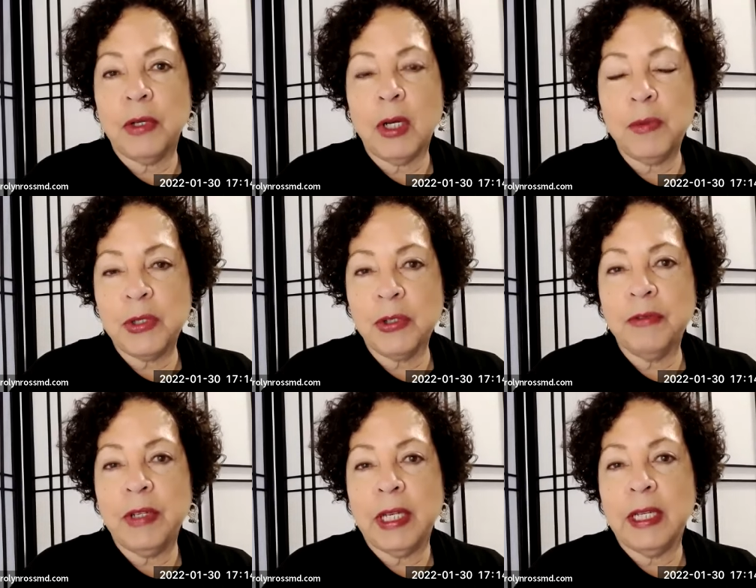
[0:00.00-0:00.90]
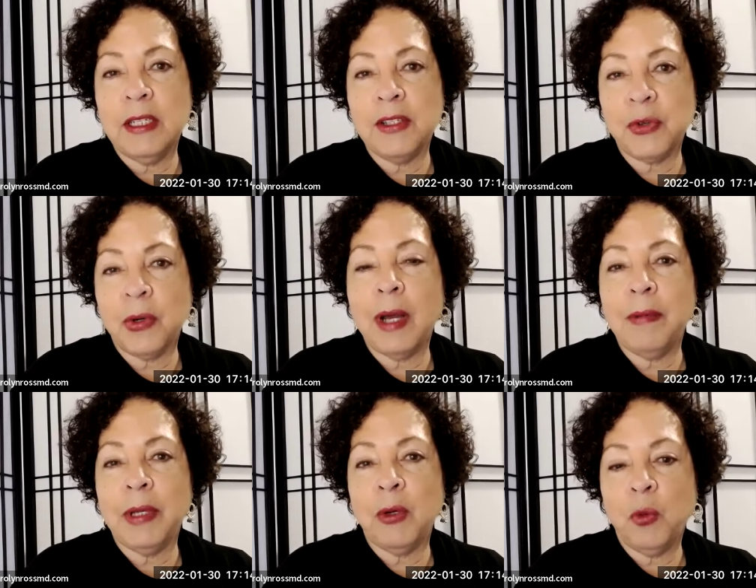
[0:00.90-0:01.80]
observing and
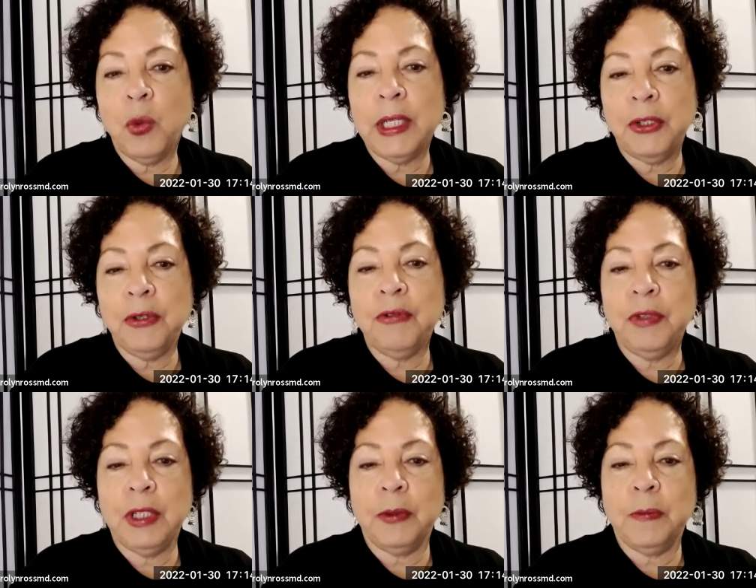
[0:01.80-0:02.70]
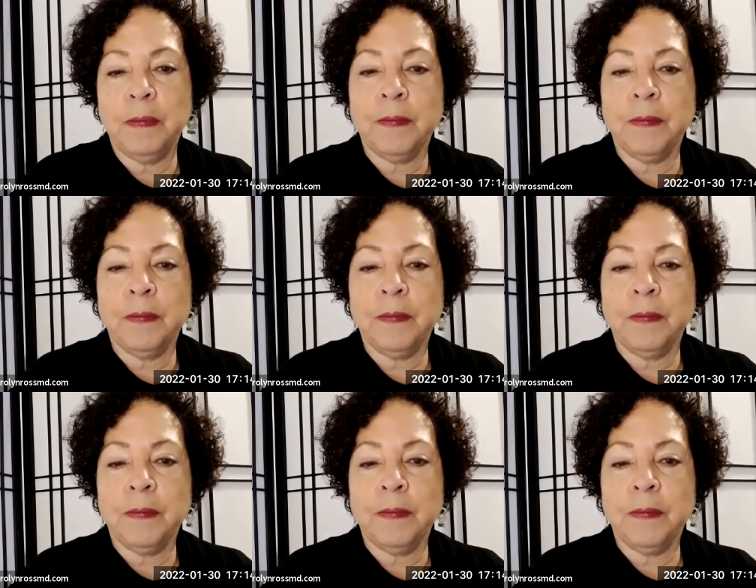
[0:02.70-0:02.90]
describing what you feel.